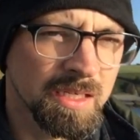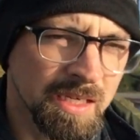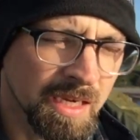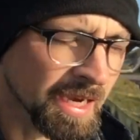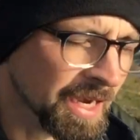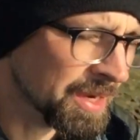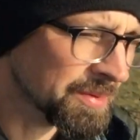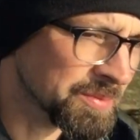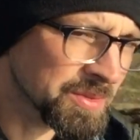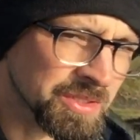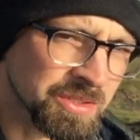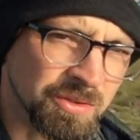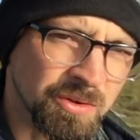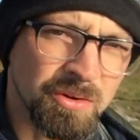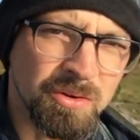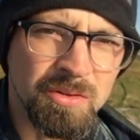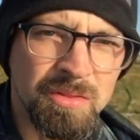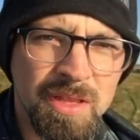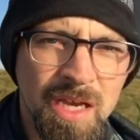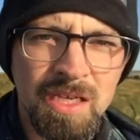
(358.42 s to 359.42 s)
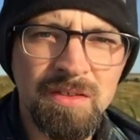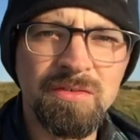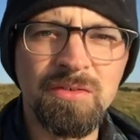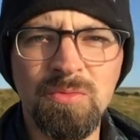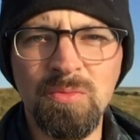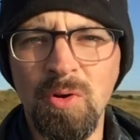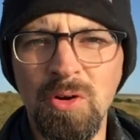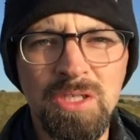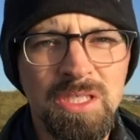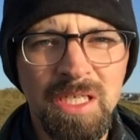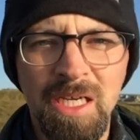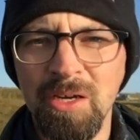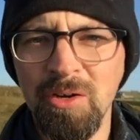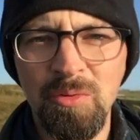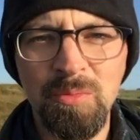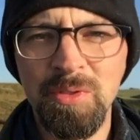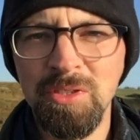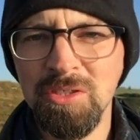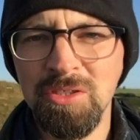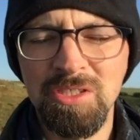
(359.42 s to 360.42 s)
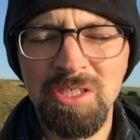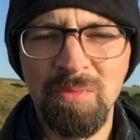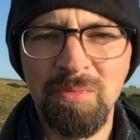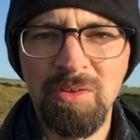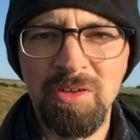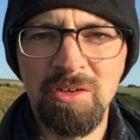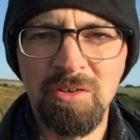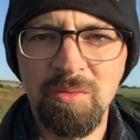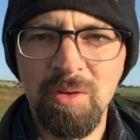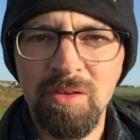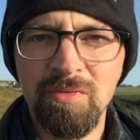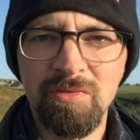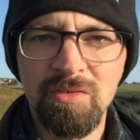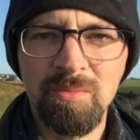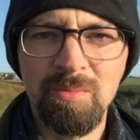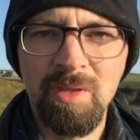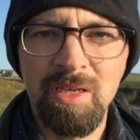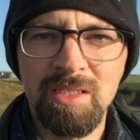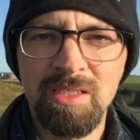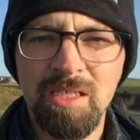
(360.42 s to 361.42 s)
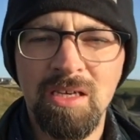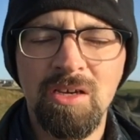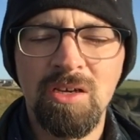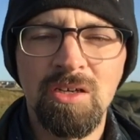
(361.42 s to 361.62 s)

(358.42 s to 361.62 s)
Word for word: Um, so thanks for watching. I hope you took something away from this.